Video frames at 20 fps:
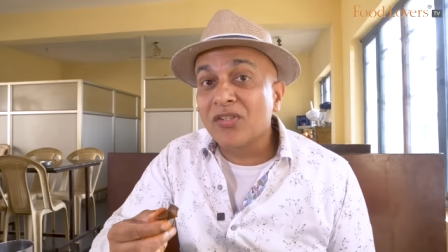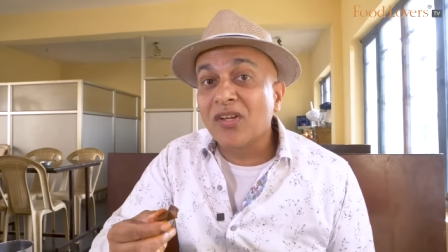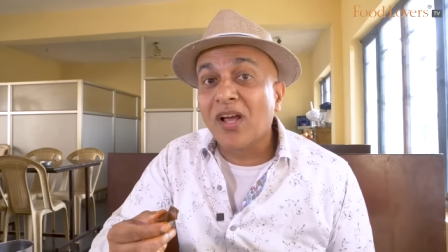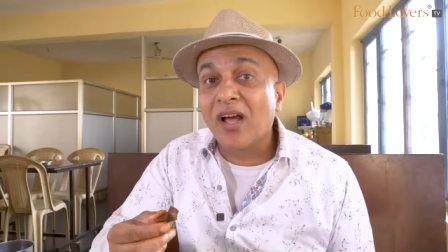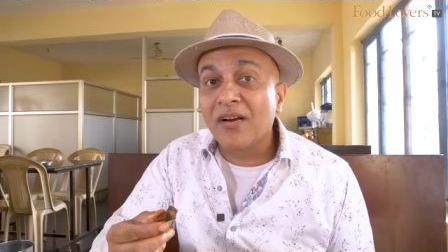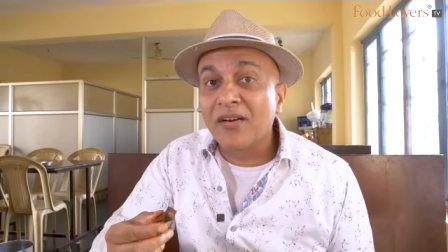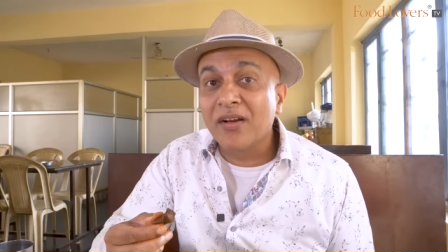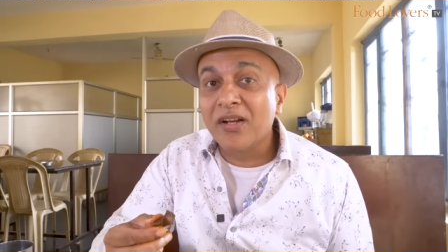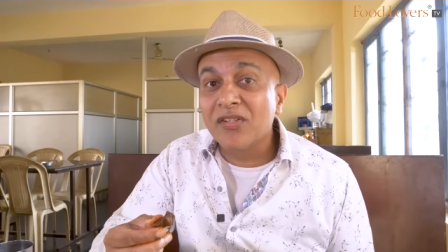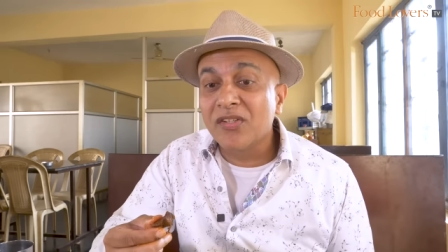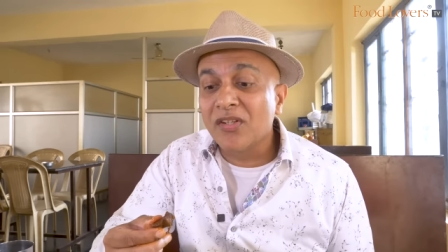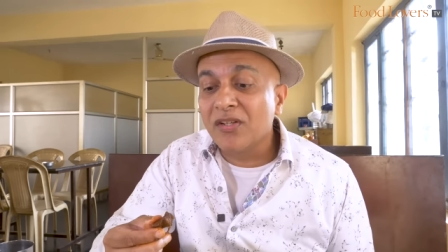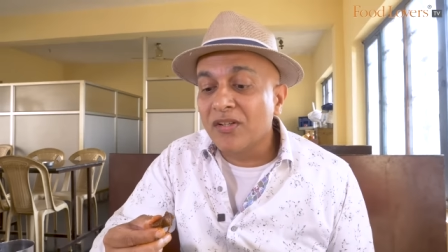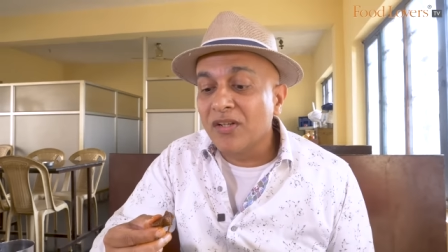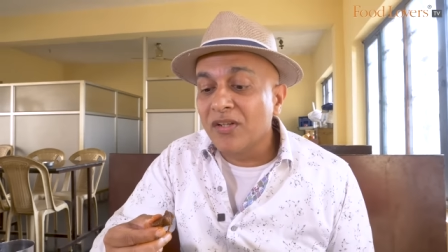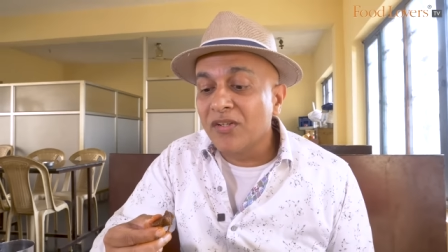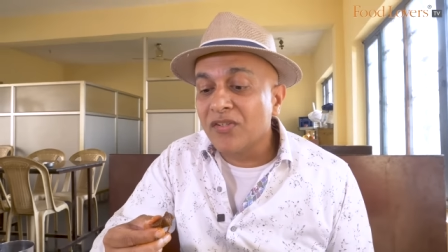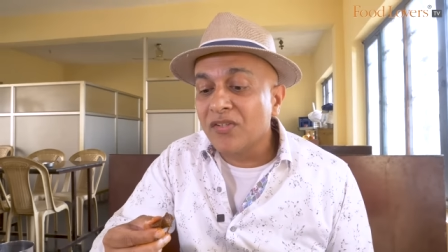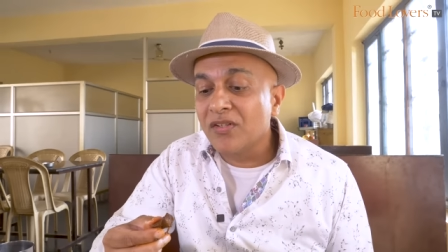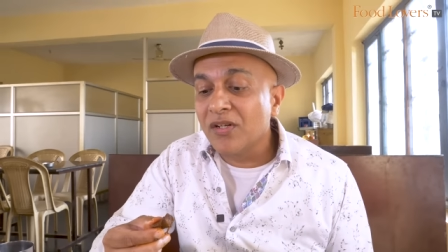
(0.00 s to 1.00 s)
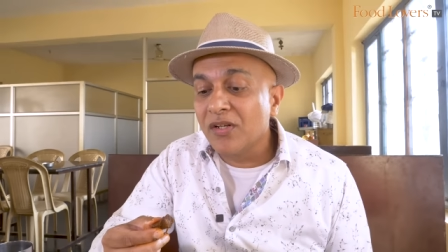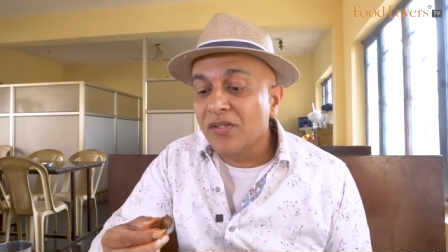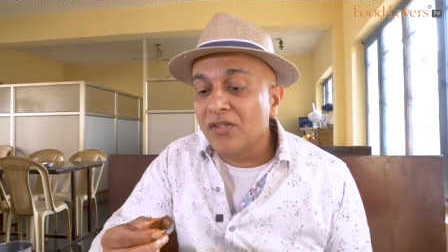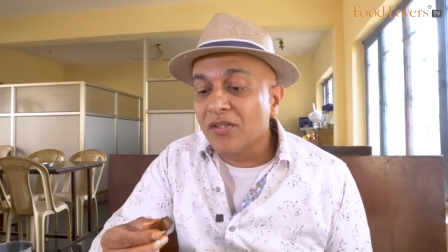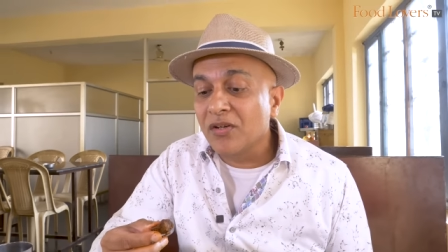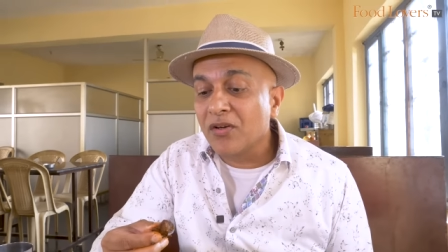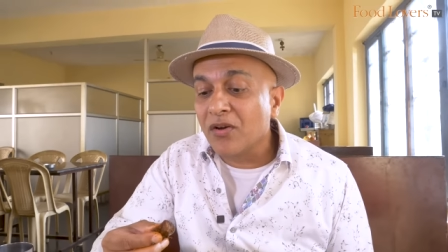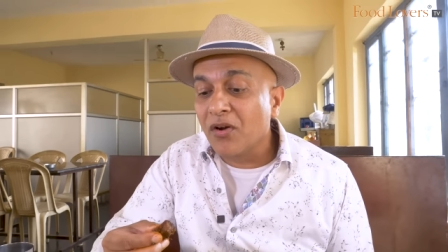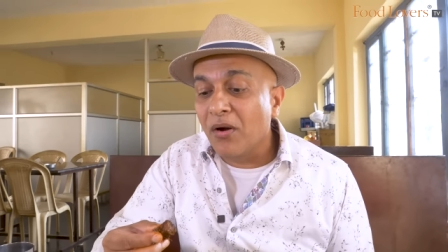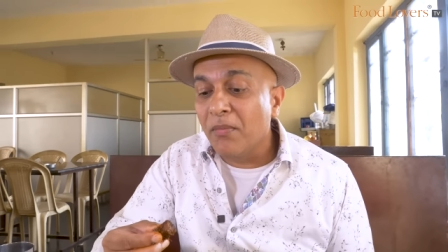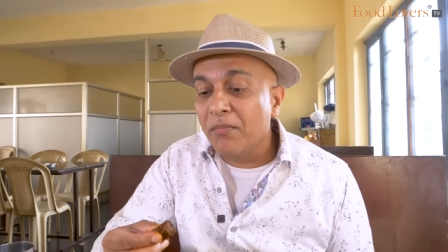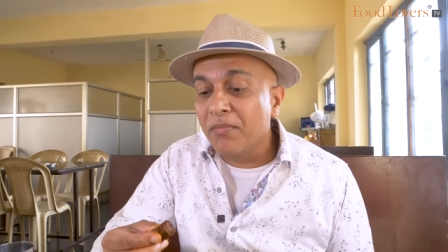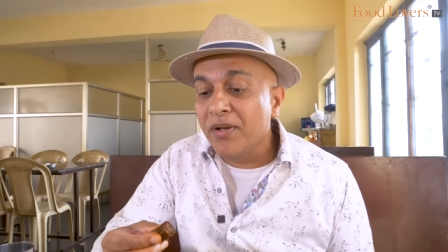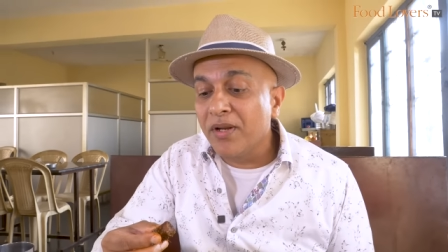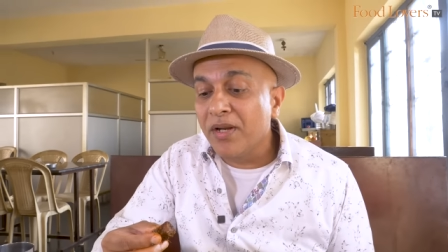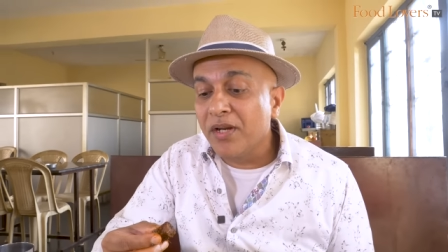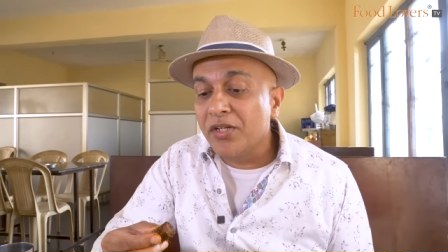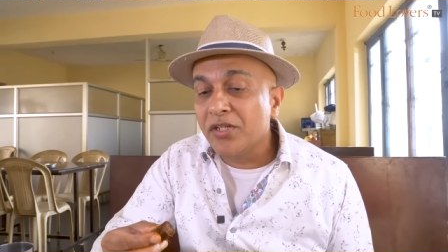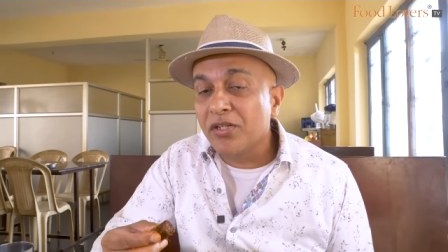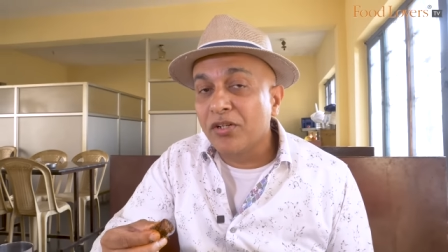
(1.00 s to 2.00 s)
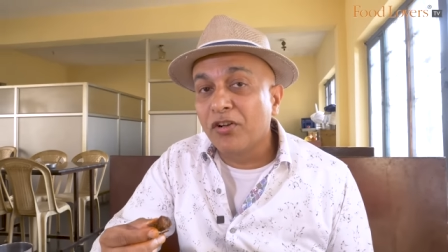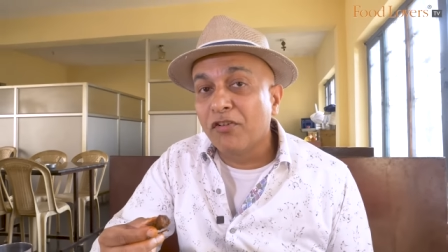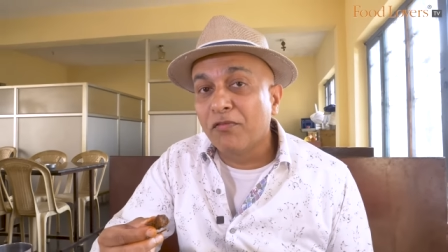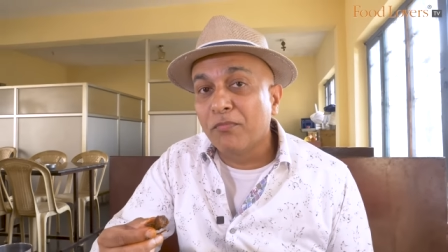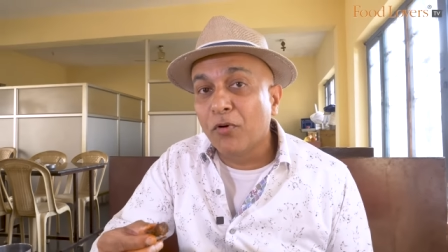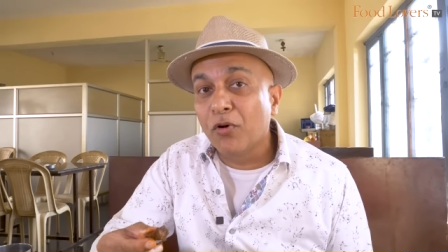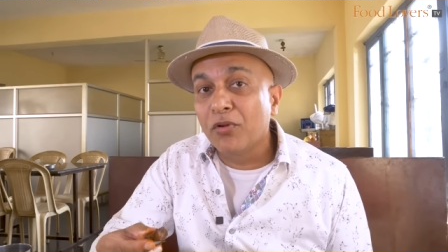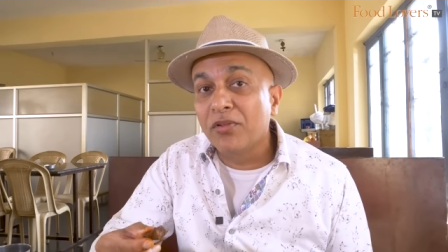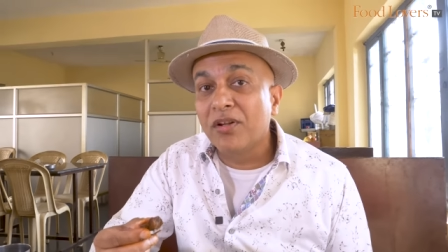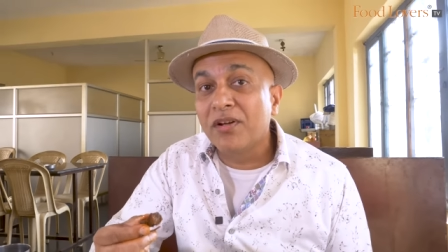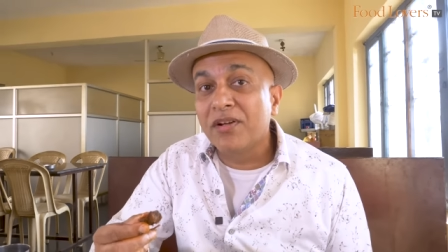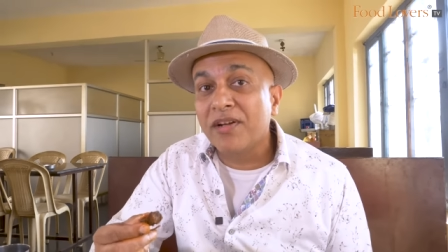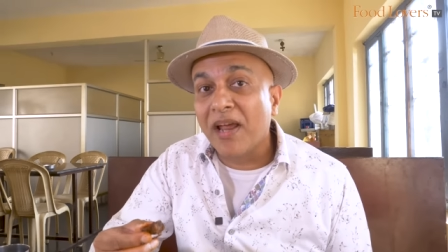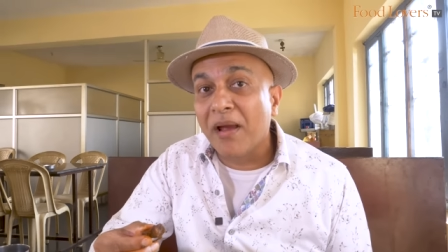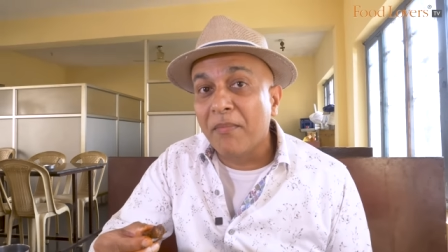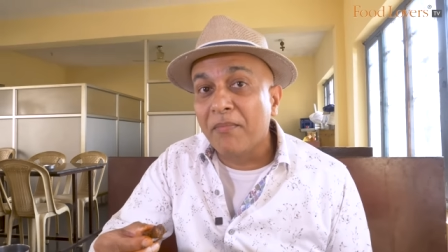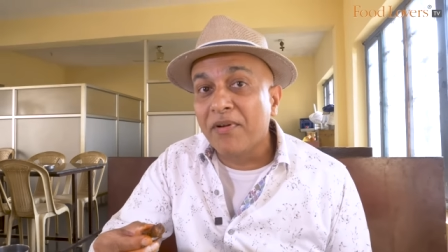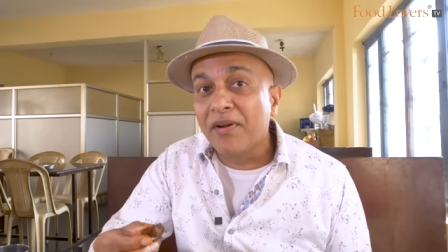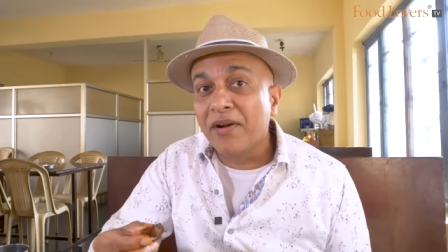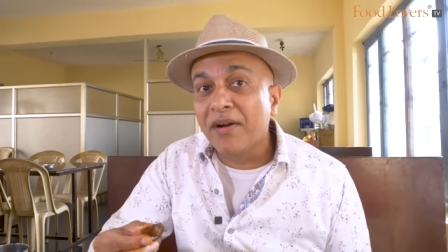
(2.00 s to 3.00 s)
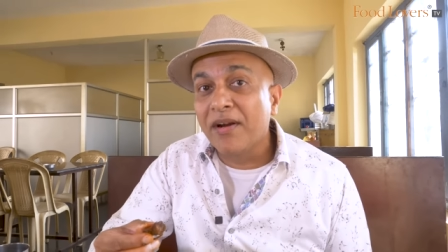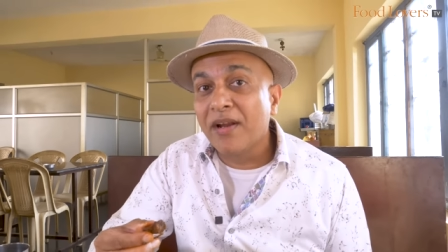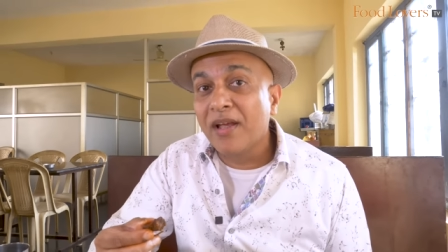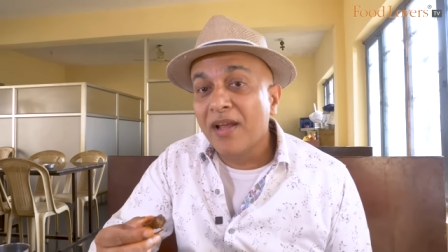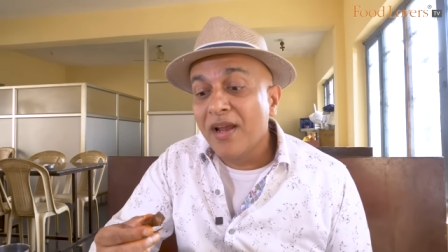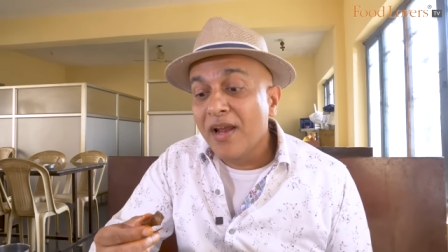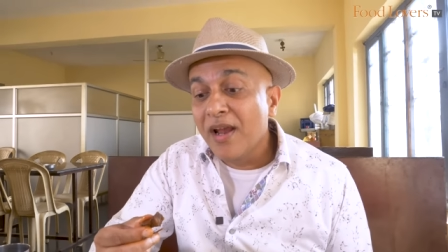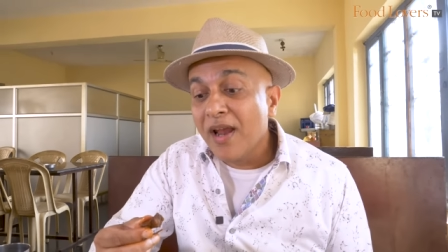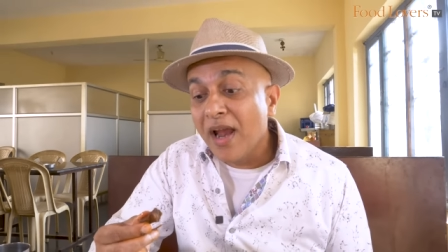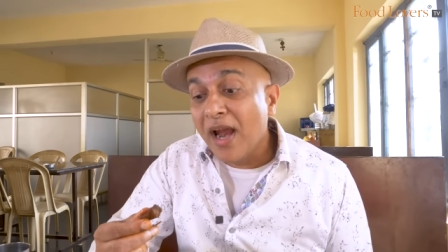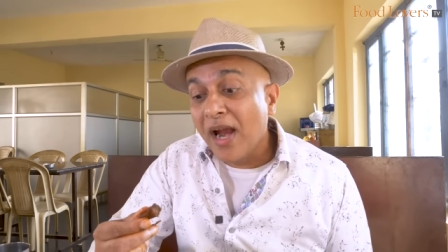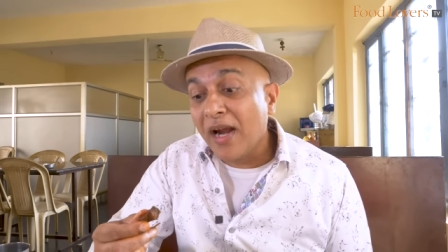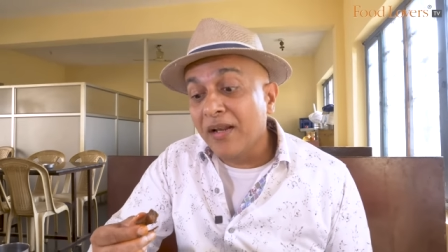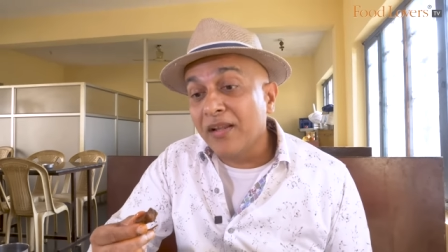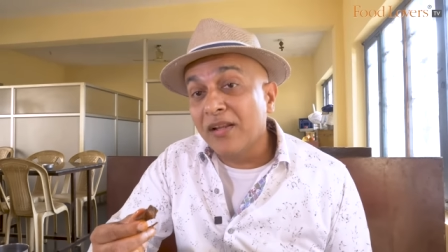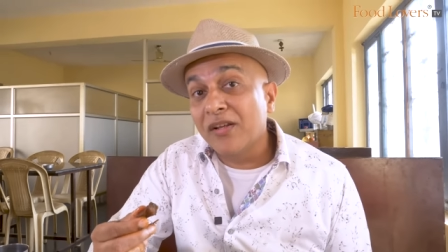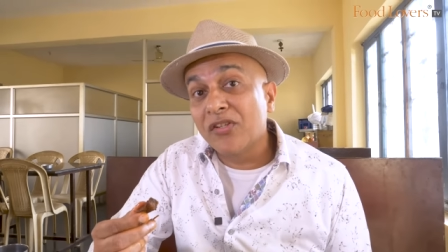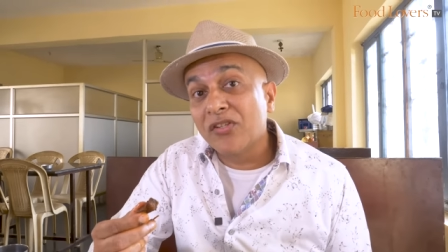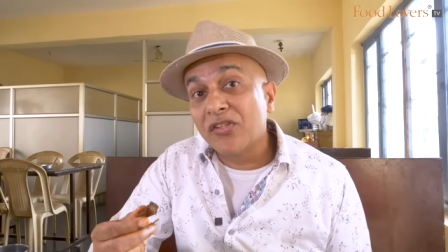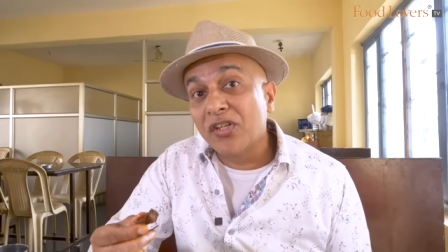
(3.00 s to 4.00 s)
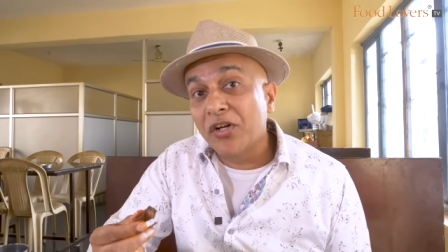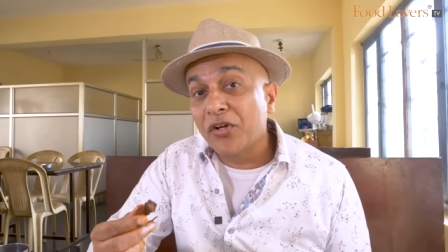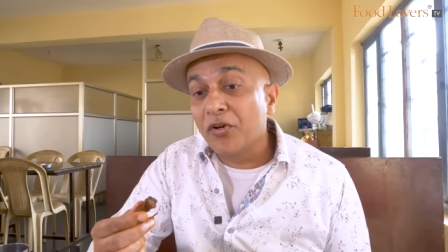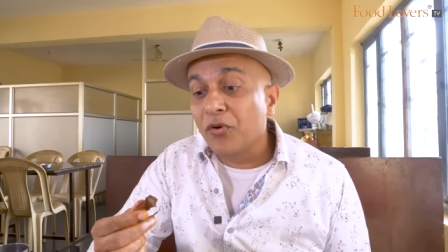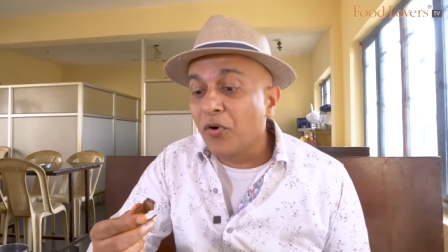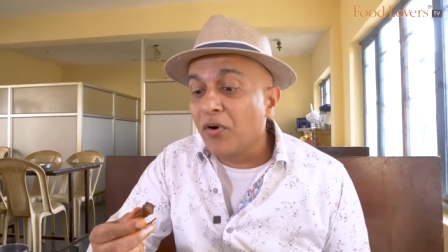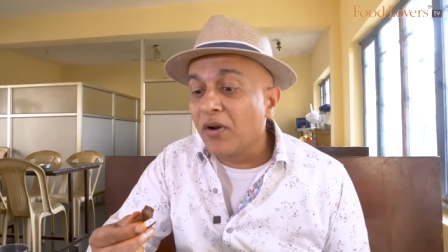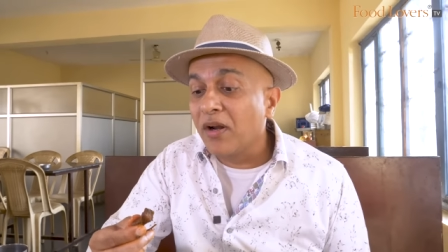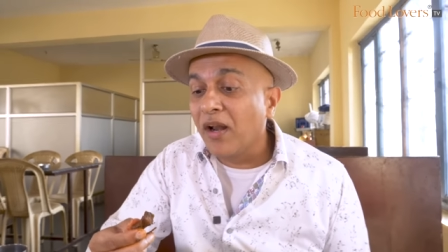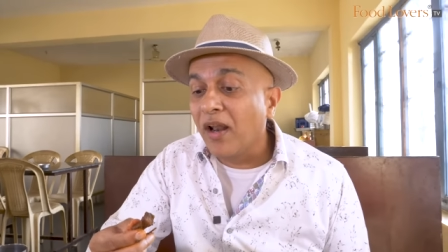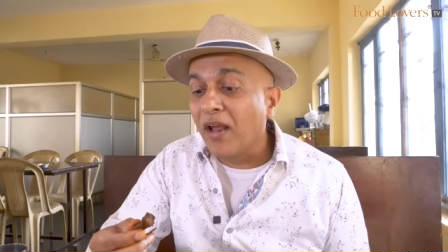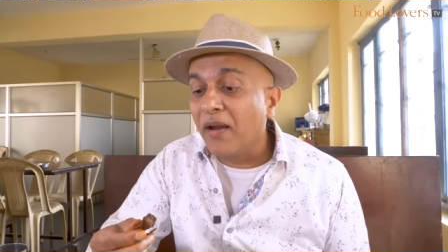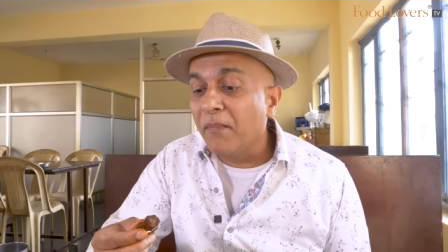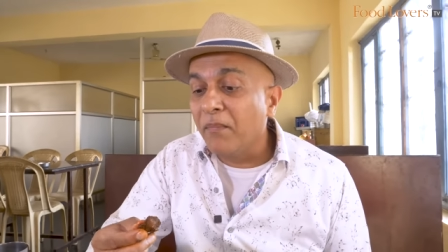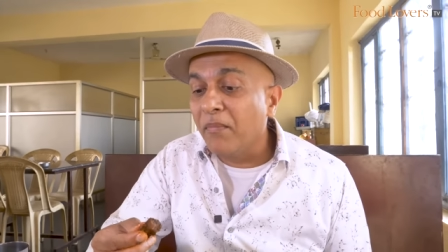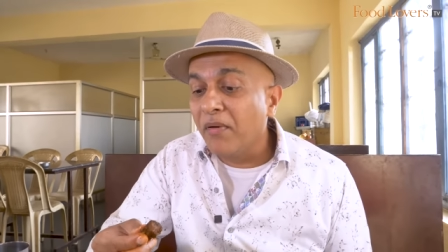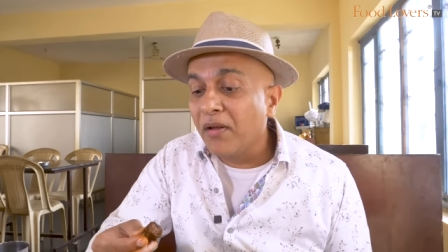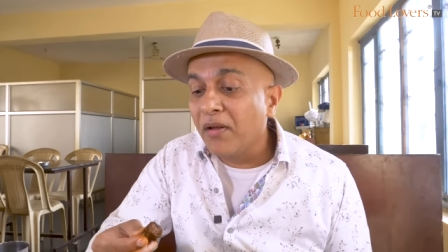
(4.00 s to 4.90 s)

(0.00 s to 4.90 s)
the sourness in this is a combination of both the tamarind and the citron lime.